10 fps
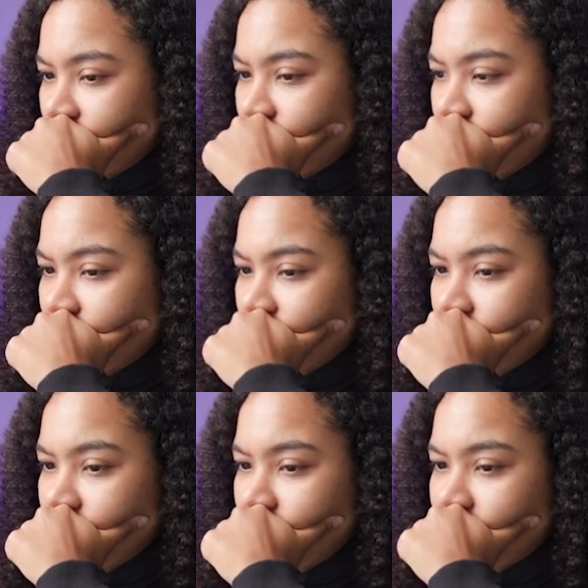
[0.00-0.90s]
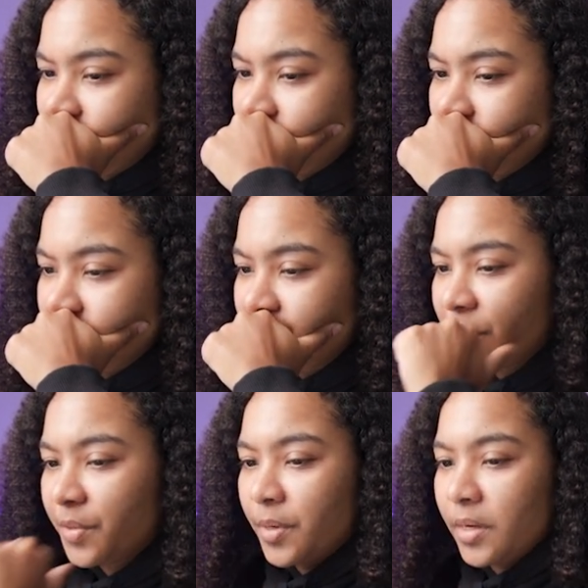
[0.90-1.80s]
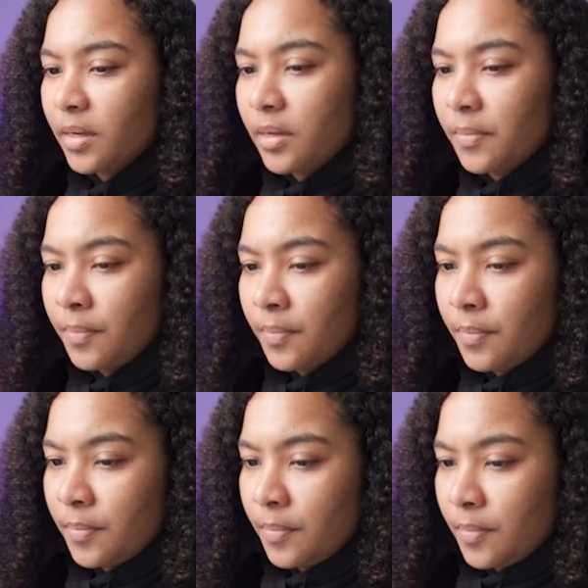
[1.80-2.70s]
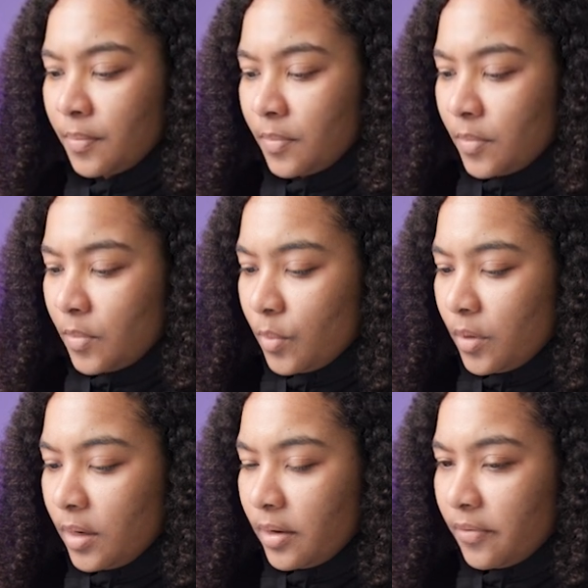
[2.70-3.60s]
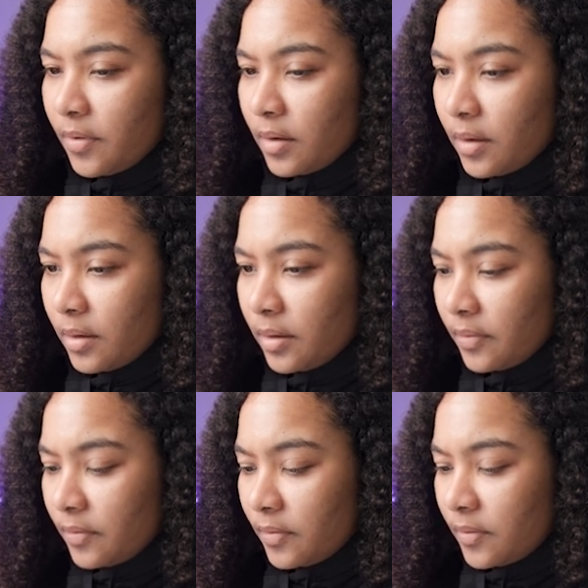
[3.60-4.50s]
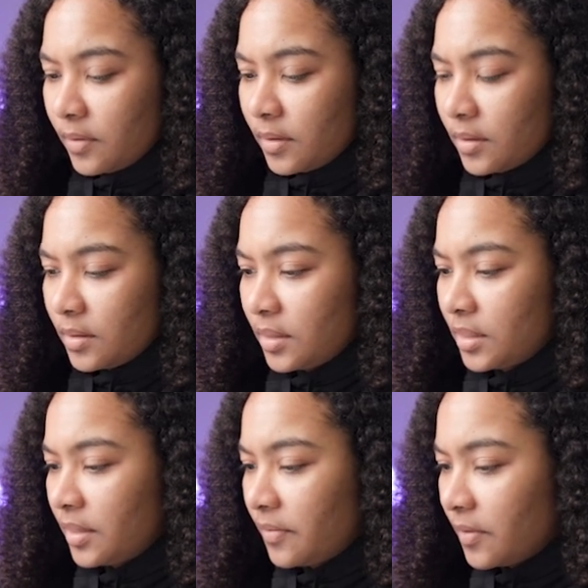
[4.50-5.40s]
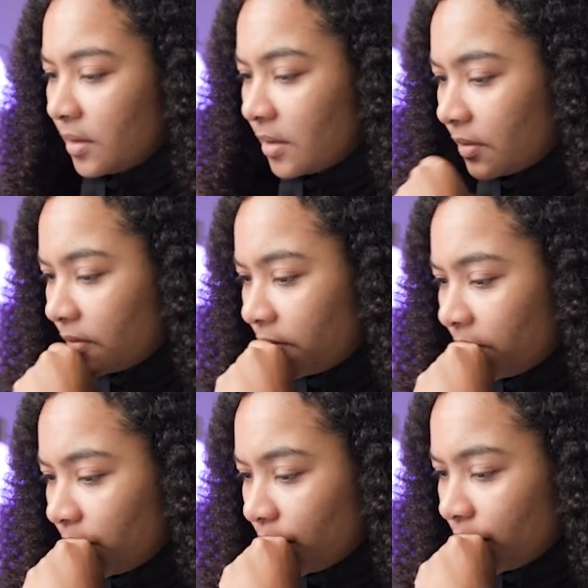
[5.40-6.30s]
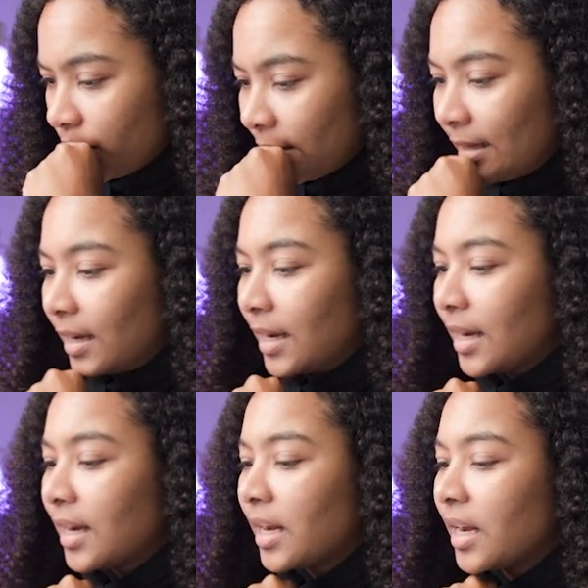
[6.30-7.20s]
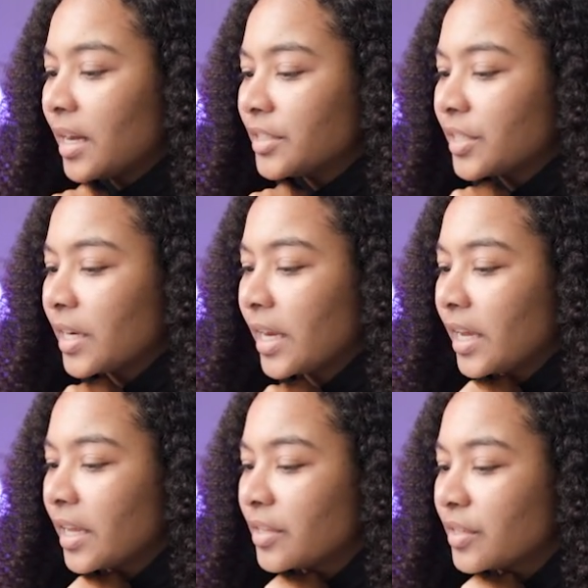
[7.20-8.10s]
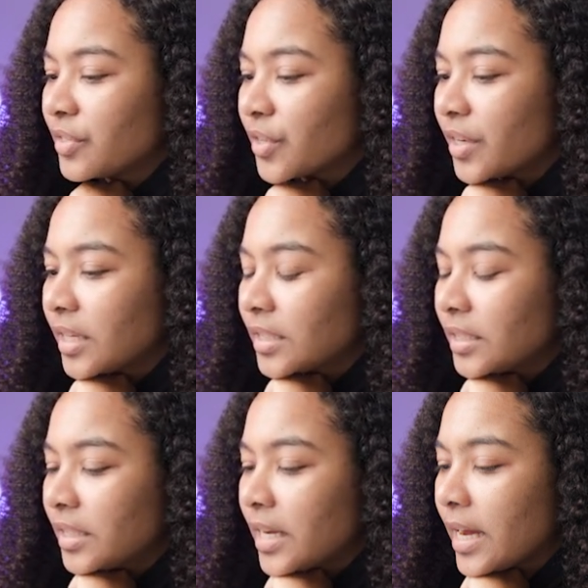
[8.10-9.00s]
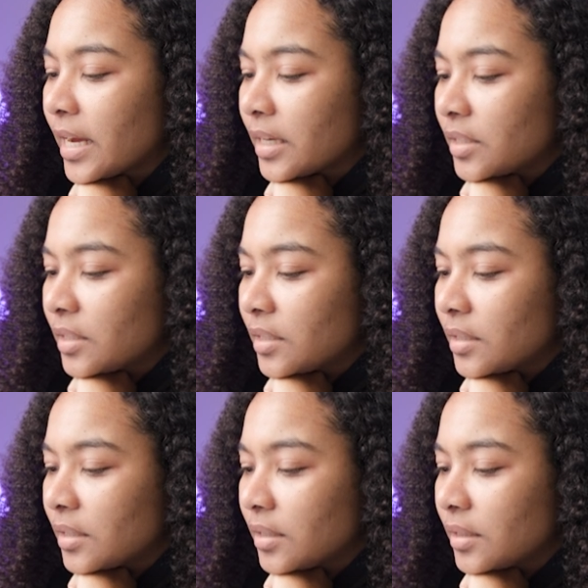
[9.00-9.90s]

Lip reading: Okay, we'll refresh real quick. 185, 65. Ah, it's turning it to text.